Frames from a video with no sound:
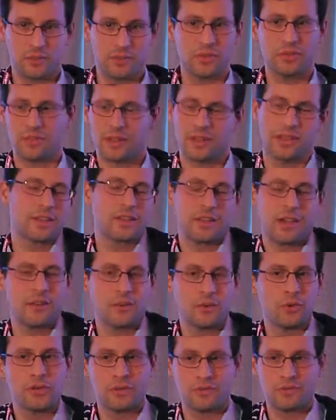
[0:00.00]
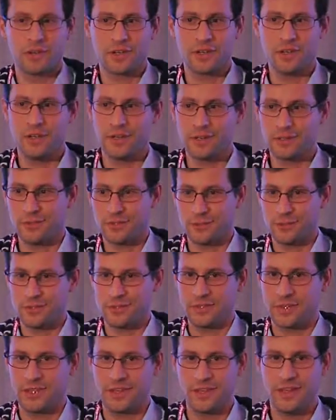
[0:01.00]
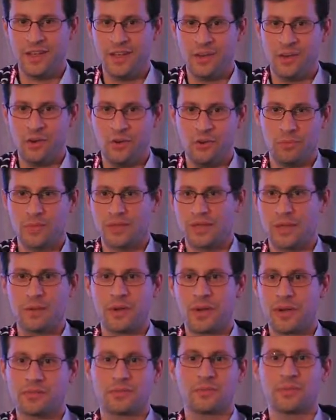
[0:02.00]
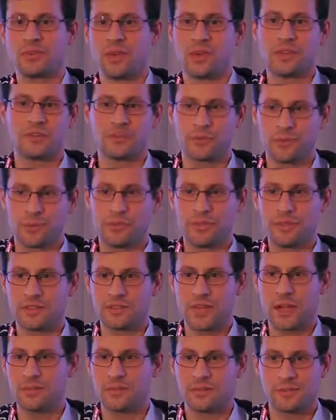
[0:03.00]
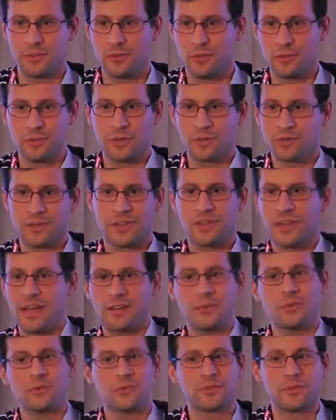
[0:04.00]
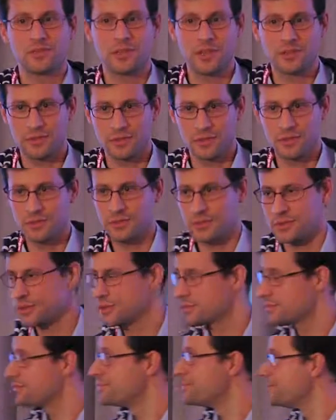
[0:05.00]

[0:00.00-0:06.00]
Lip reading: So it's like, I know it's very hard to say, oh, but I have to run it for 3 times as long because I can't use those other users.